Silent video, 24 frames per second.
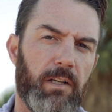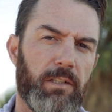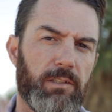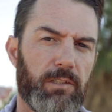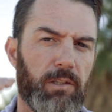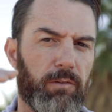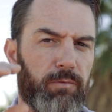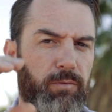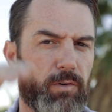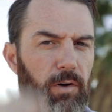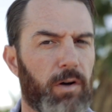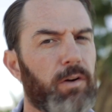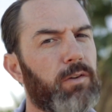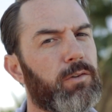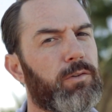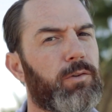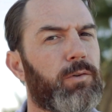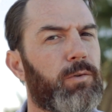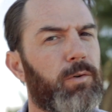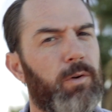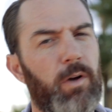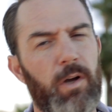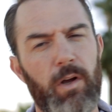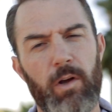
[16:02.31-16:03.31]
So for all
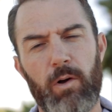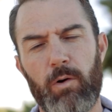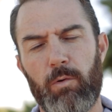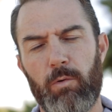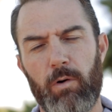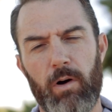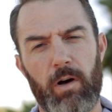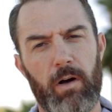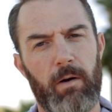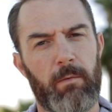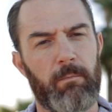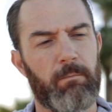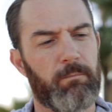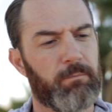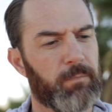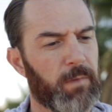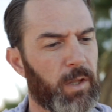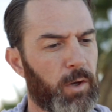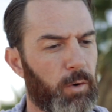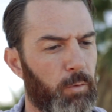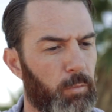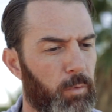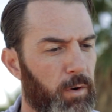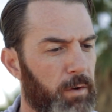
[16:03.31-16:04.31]
you um,
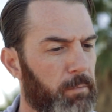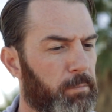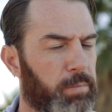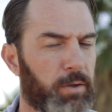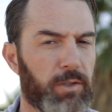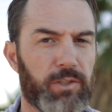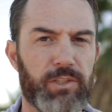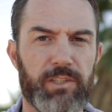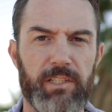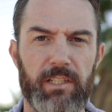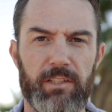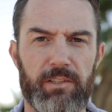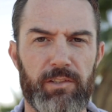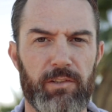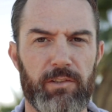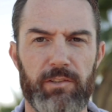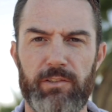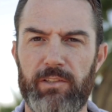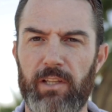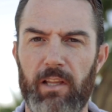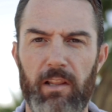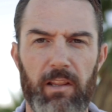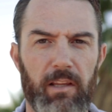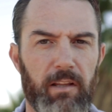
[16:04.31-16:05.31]
one
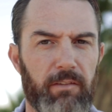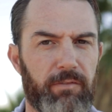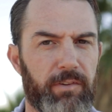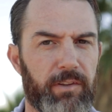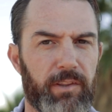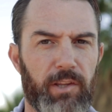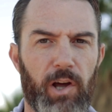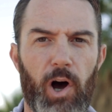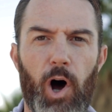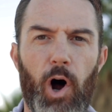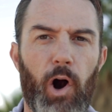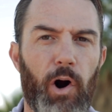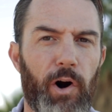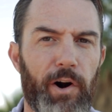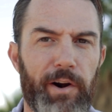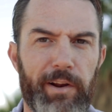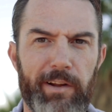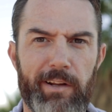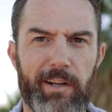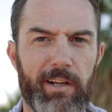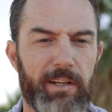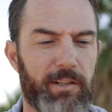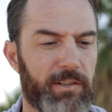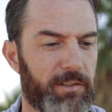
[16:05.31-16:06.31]
percenters that live in the
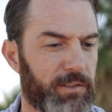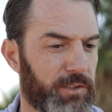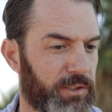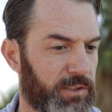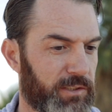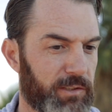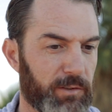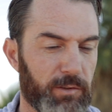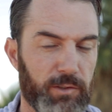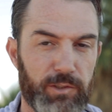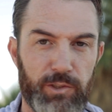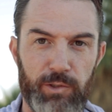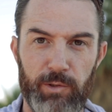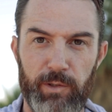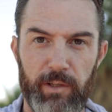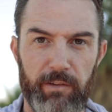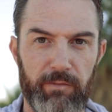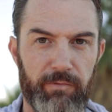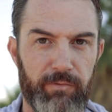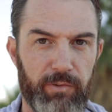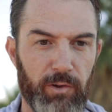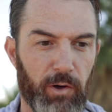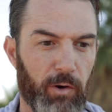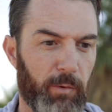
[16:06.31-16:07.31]
Arctic and you're still
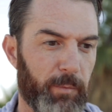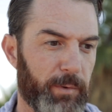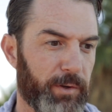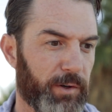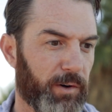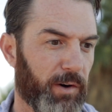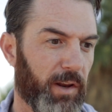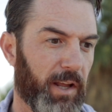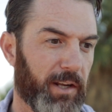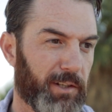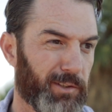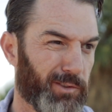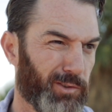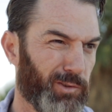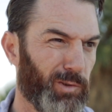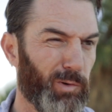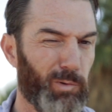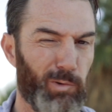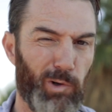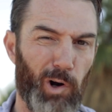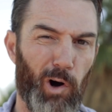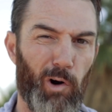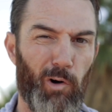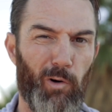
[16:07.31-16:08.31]
shooting film and you're like, it's
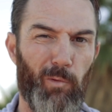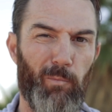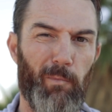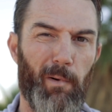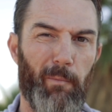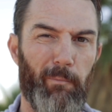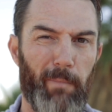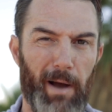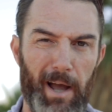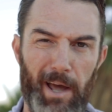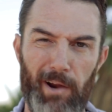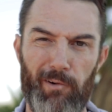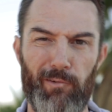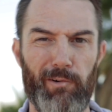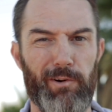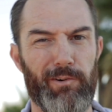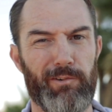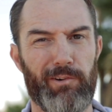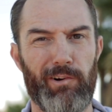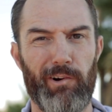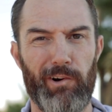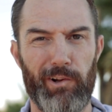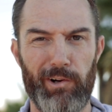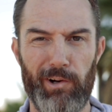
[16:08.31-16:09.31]
too cold, my
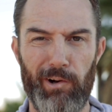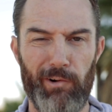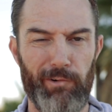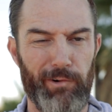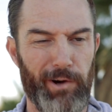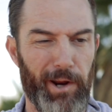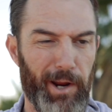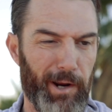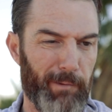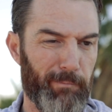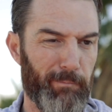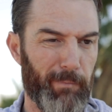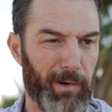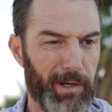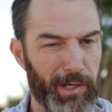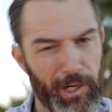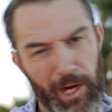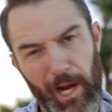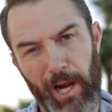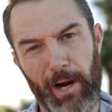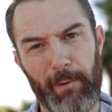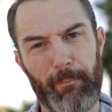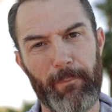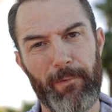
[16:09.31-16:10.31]
battery's gonna go dead, my
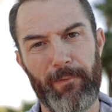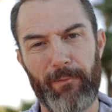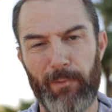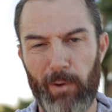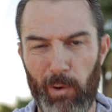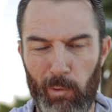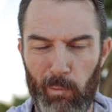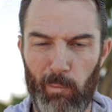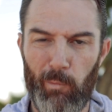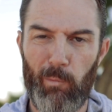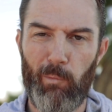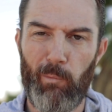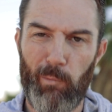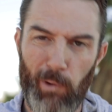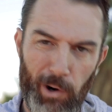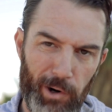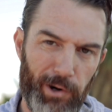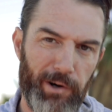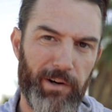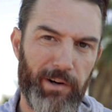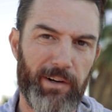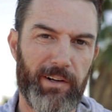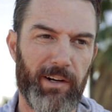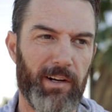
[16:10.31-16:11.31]
camera won't
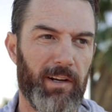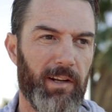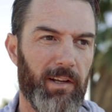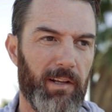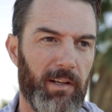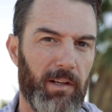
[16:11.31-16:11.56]
work.